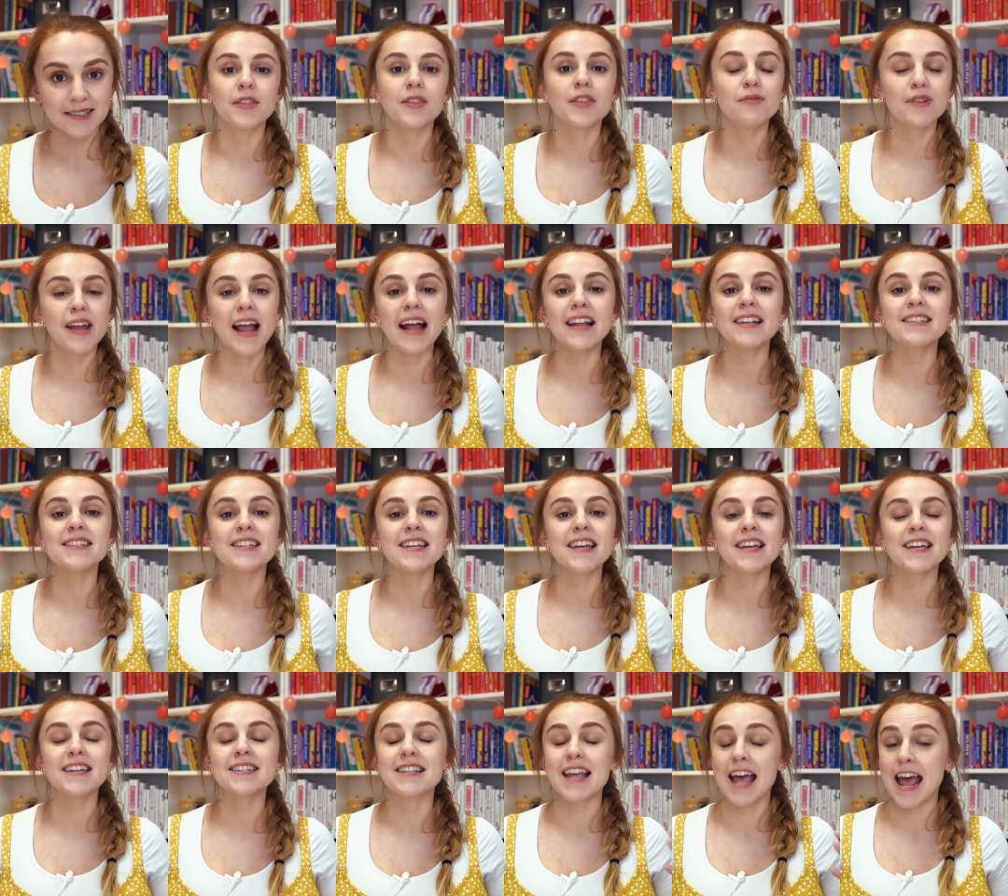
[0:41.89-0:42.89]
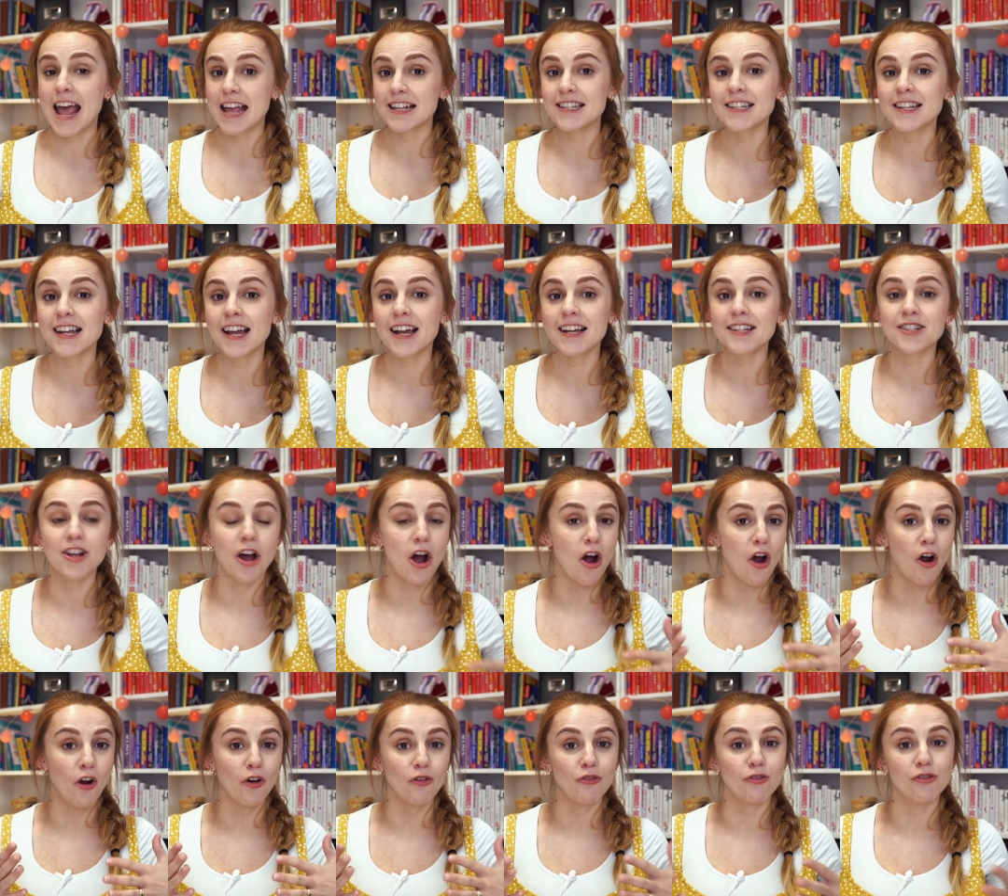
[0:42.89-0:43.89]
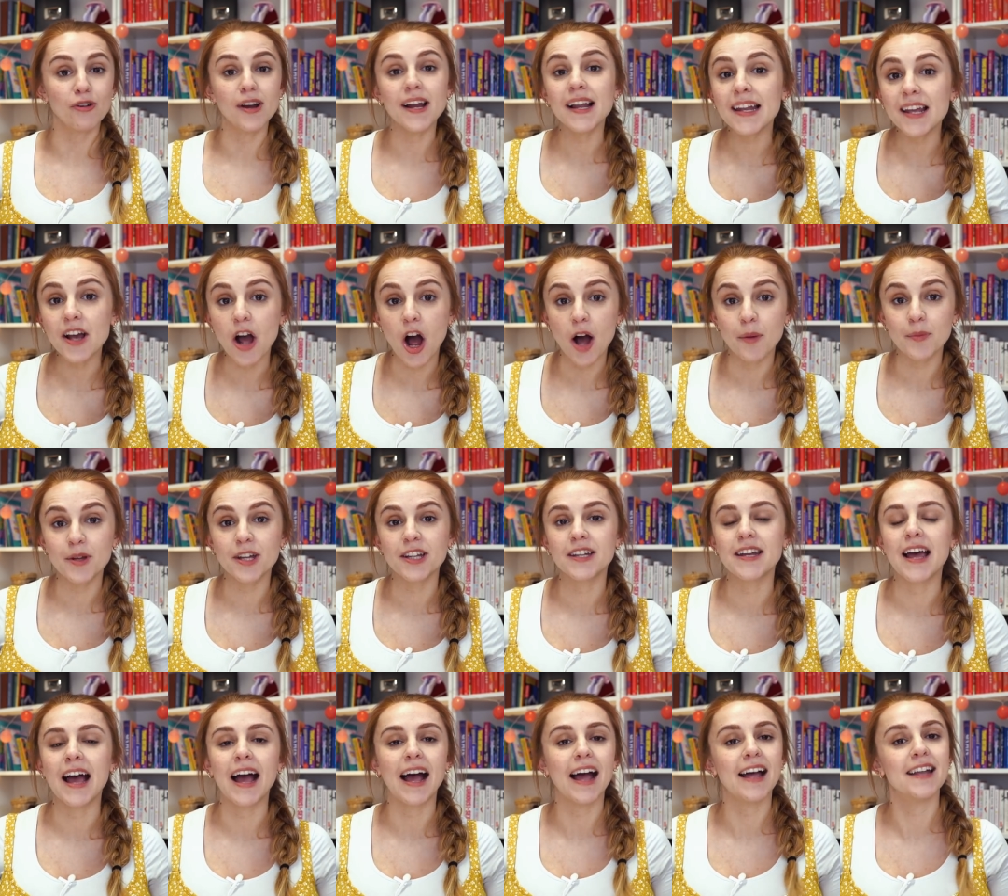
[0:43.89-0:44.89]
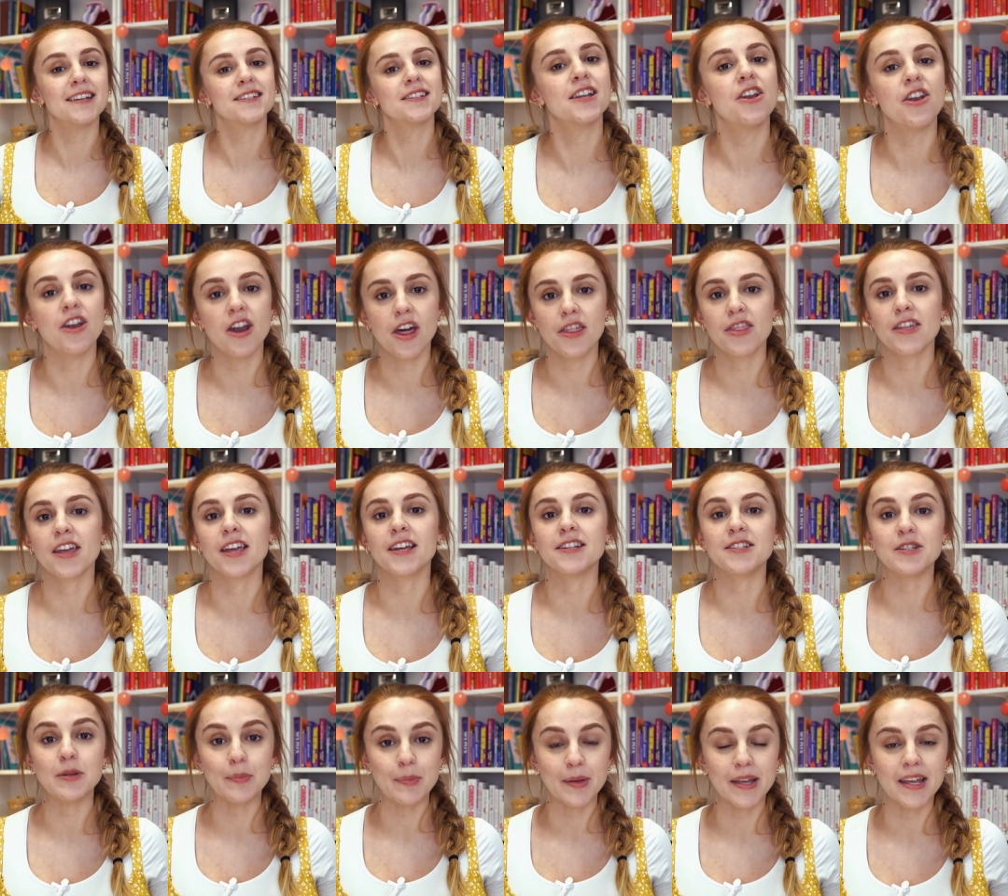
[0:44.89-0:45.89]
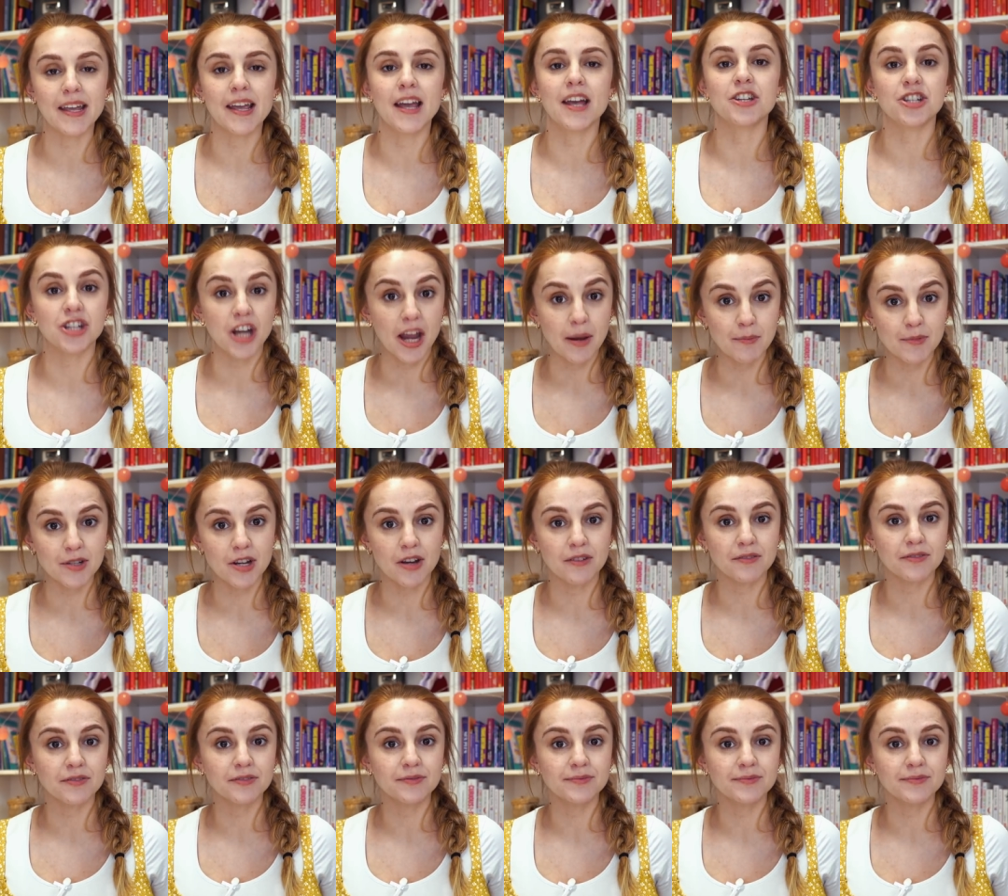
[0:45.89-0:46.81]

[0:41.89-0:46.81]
The reality is S T Is are really common and nothing to be ashamed of.